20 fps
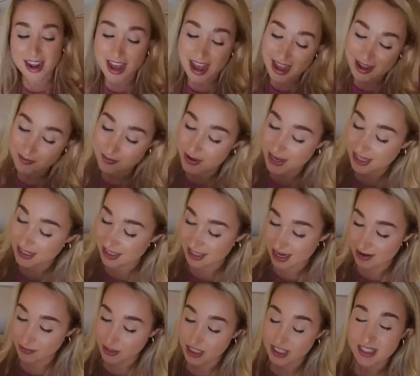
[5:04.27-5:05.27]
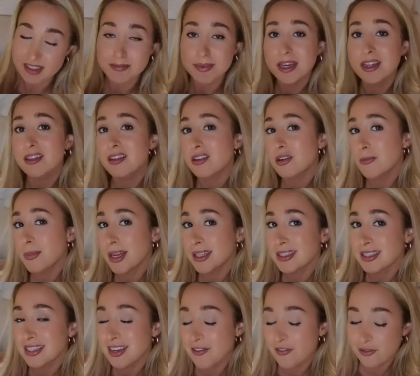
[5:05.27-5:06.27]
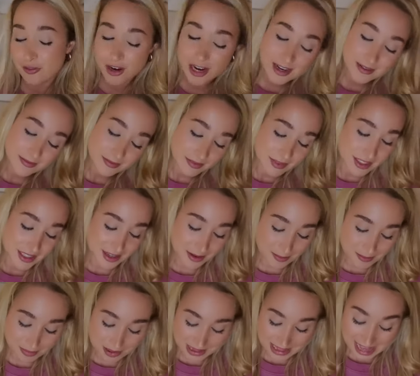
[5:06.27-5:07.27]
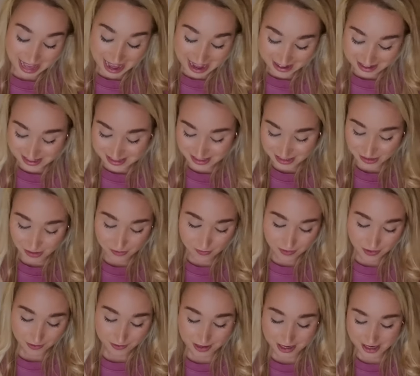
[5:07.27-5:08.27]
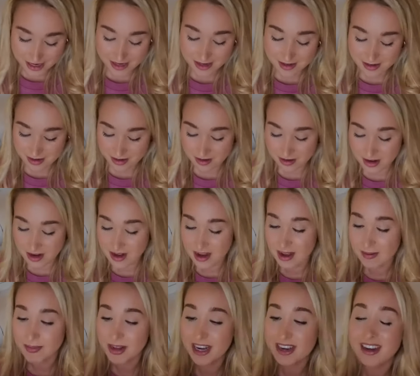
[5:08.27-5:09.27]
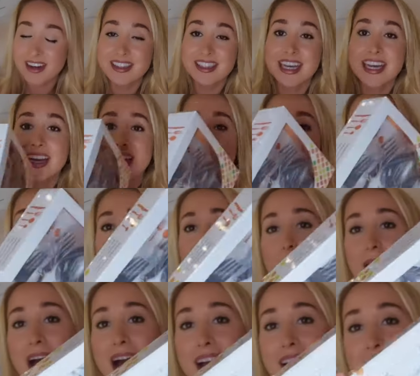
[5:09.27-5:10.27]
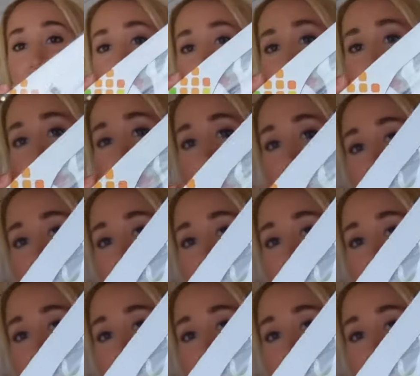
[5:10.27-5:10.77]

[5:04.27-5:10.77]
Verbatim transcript: I picked up, just to be a little bit different, some black silverware. I'm not gonna take it out of the packaging,